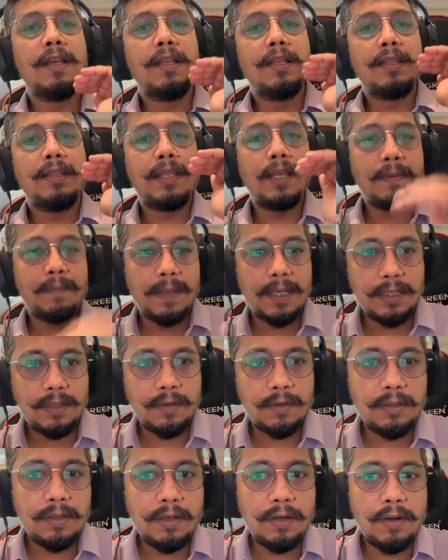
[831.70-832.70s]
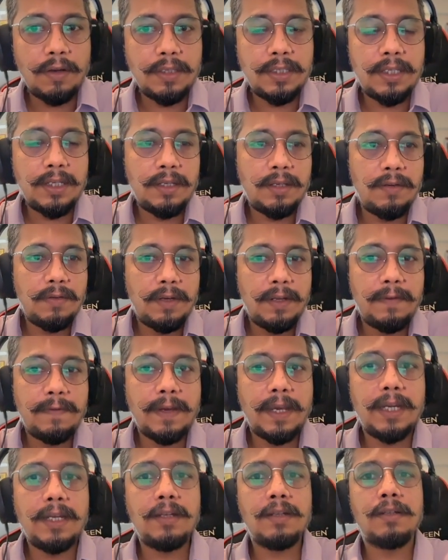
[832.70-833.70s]
Then based on the logic you
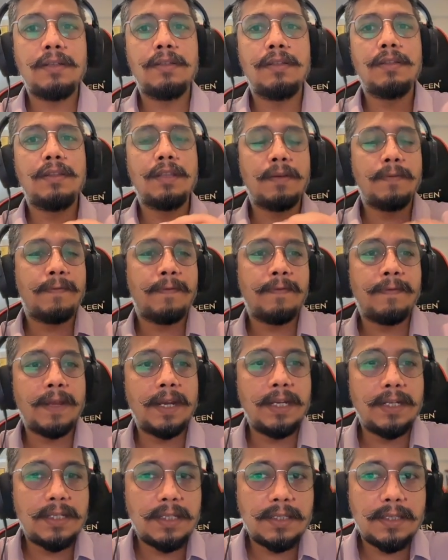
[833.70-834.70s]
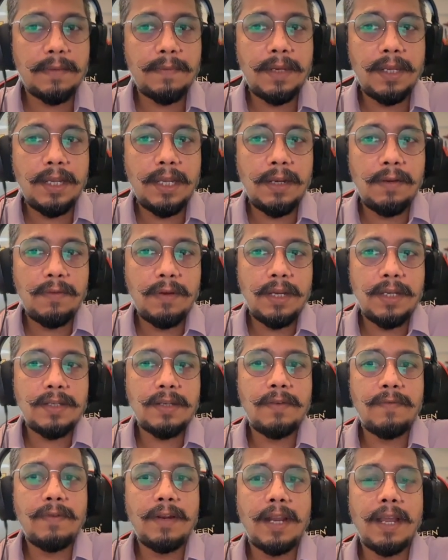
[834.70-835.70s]
define, the financial summary
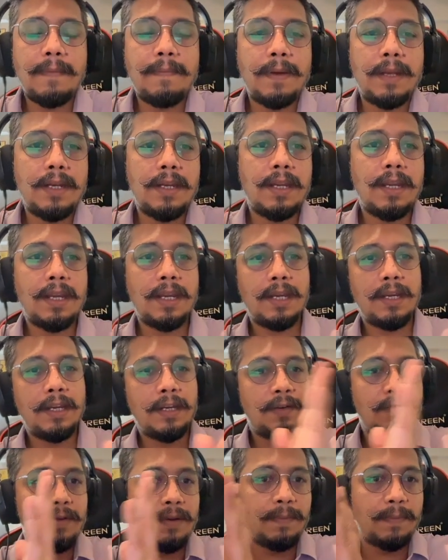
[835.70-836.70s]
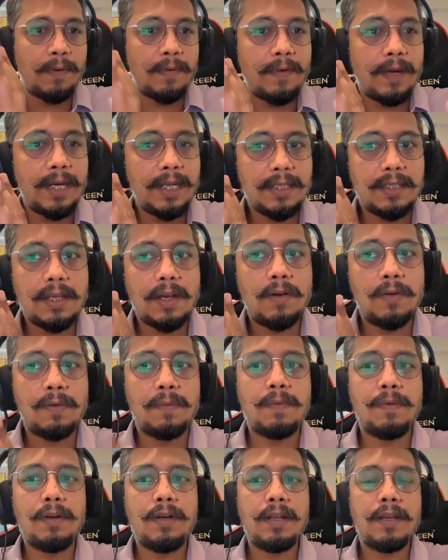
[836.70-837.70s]
calculation will happen and it will provide as
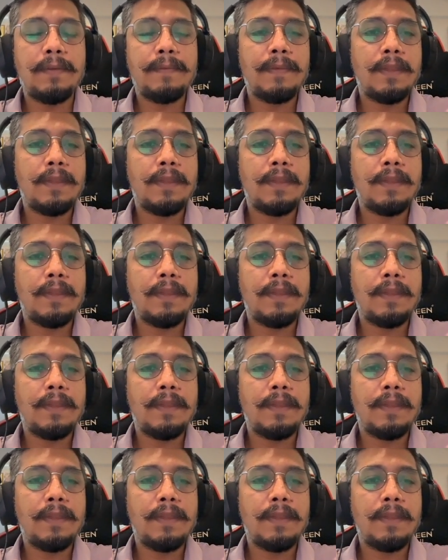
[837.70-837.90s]
output,